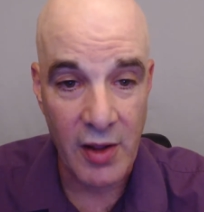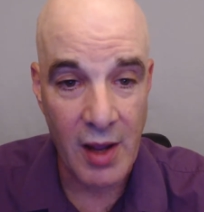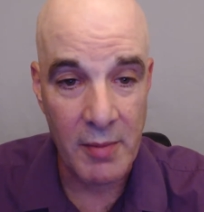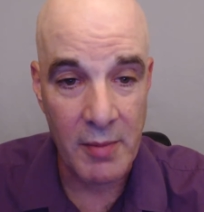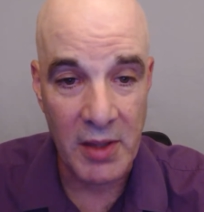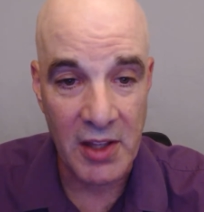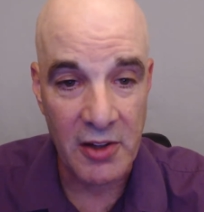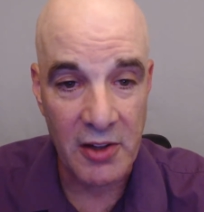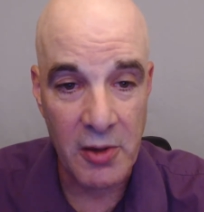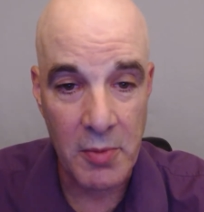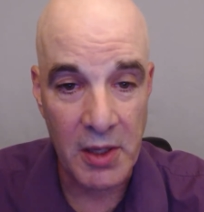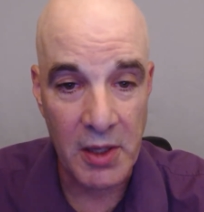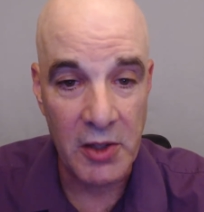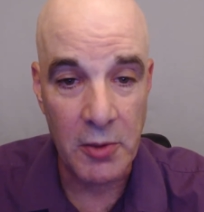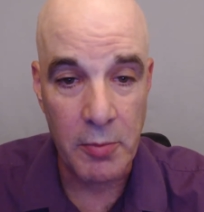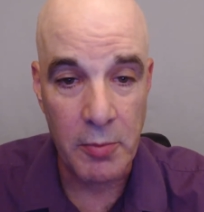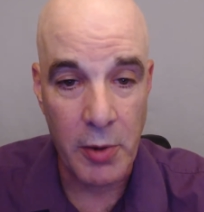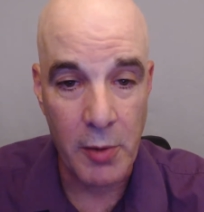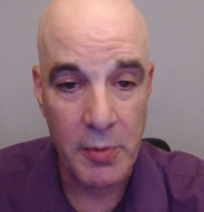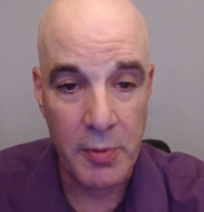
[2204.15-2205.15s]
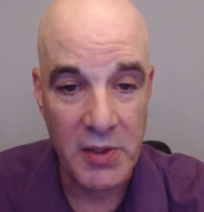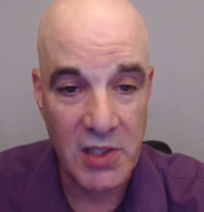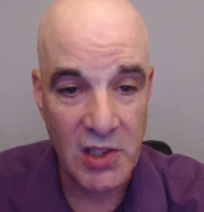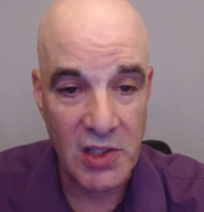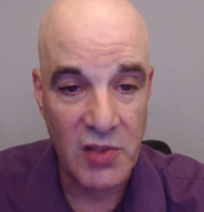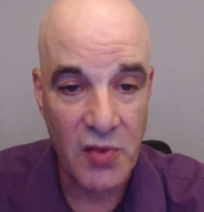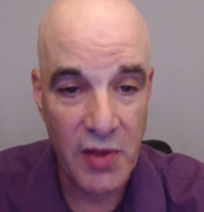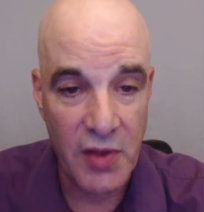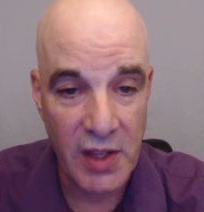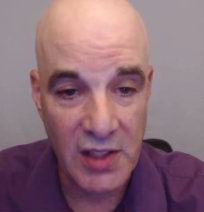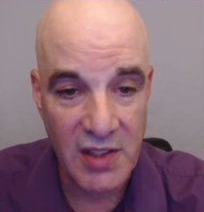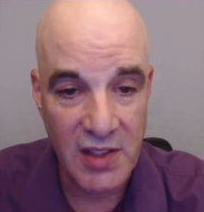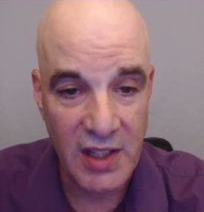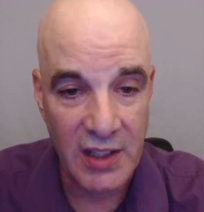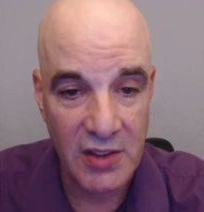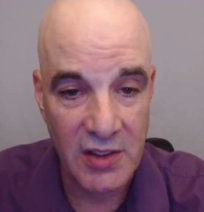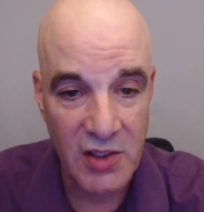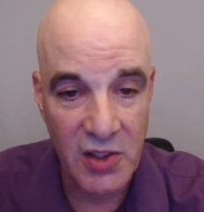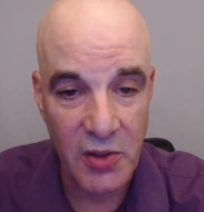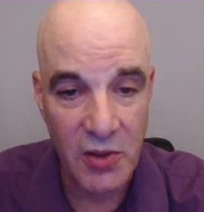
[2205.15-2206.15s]
I mean, there could be good purposes for these
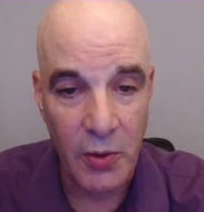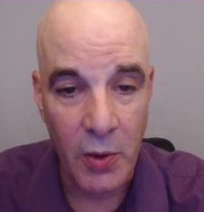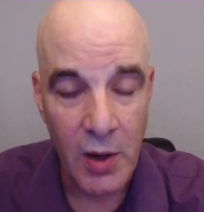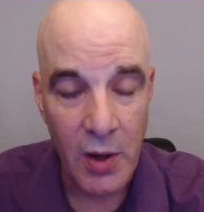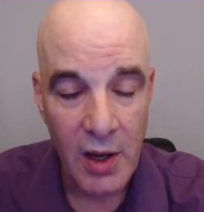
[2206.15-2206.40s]
things too.